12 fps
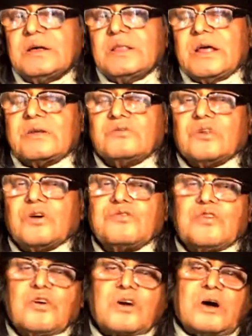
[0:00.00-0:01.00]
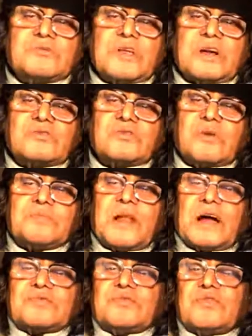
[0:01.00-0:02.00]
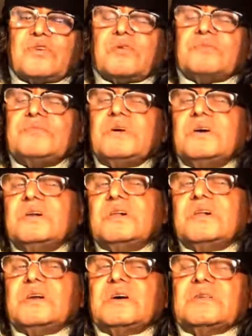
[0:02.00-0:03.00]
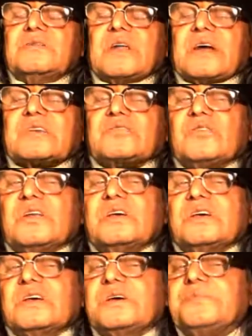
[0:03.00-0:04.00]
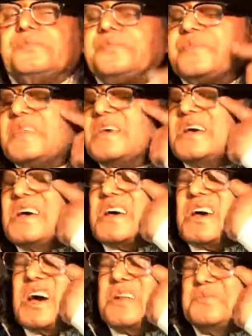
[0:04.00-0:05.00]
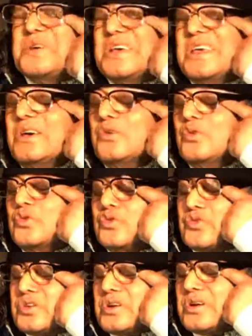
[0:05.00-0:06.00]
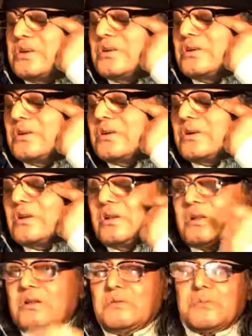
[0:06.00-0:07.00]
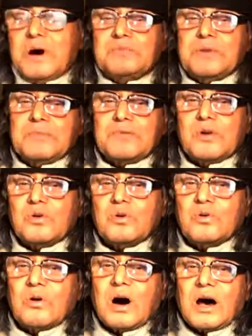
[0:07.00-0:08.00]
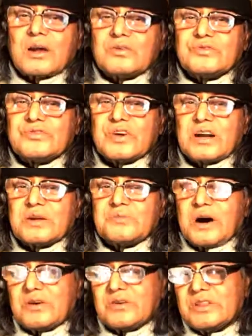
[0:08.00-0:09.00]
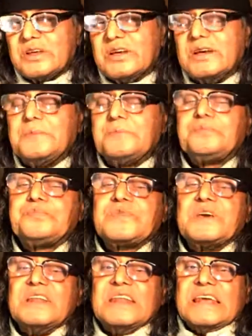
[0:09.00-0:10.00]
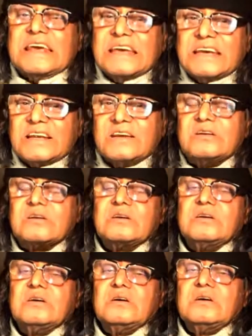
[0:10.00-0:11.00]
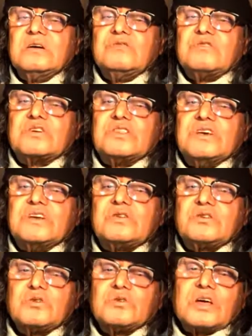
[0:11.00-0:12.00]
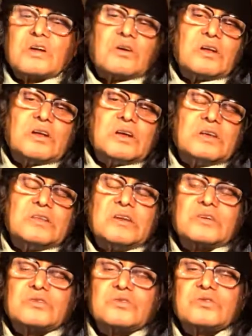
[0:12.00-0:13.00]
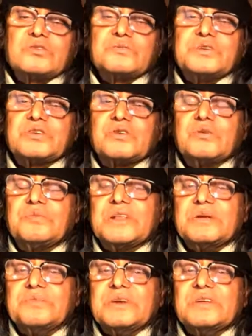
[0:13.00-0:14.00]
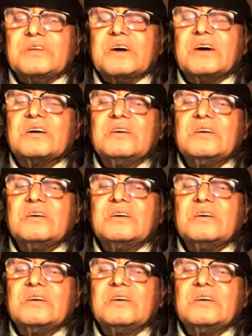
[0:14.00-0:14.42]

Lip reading: There is no forum, there is no platform that actually can be used by people who are concerned about the need for the truth and only the truth to be told by the media,